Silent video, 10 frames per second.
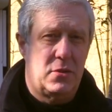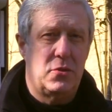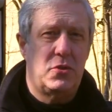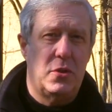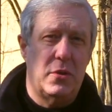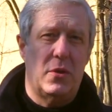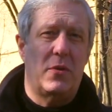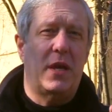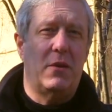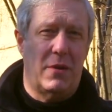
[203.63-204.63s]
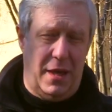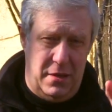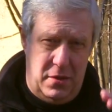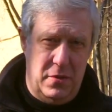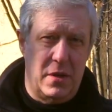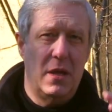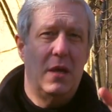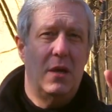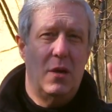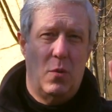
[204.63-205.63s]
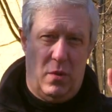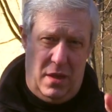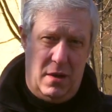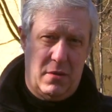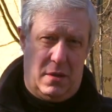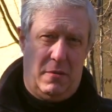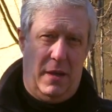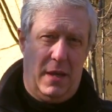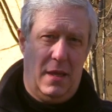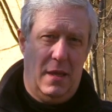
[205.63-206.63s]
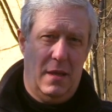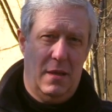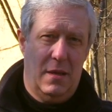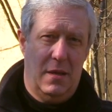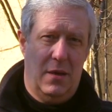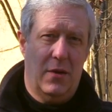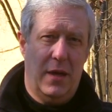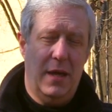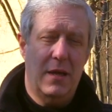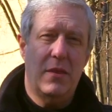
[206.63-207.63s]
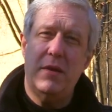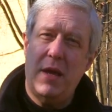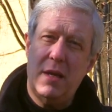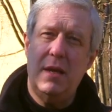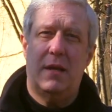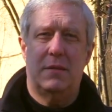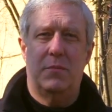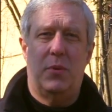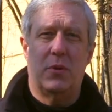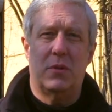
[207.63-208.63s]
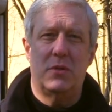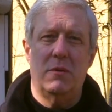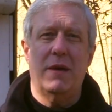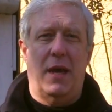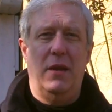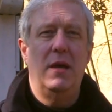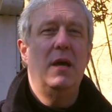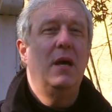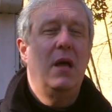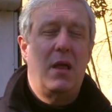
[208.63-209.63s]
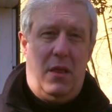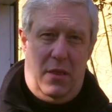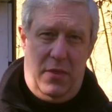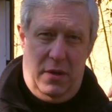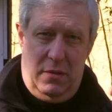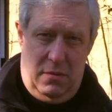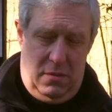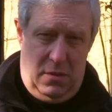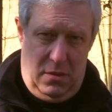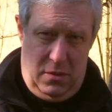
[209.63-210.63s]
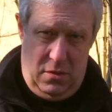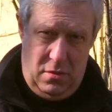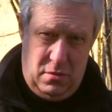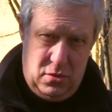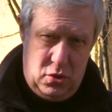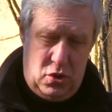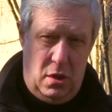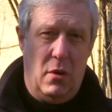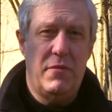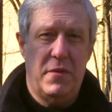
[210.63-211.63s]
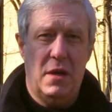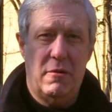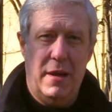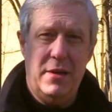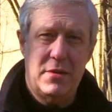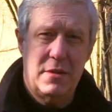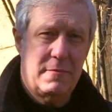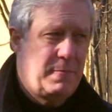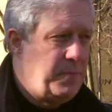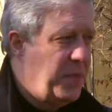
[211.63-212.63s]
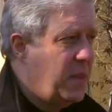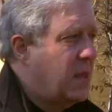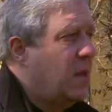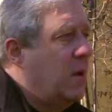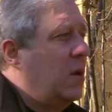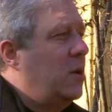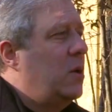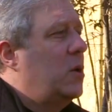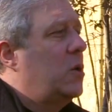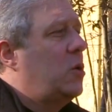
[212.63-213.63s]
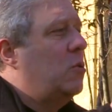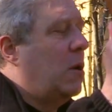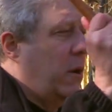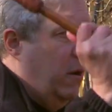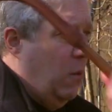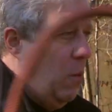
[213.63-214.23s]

to show you that you can do it without a crack. Okay, the technique is important. So again, the slow figure eight, you are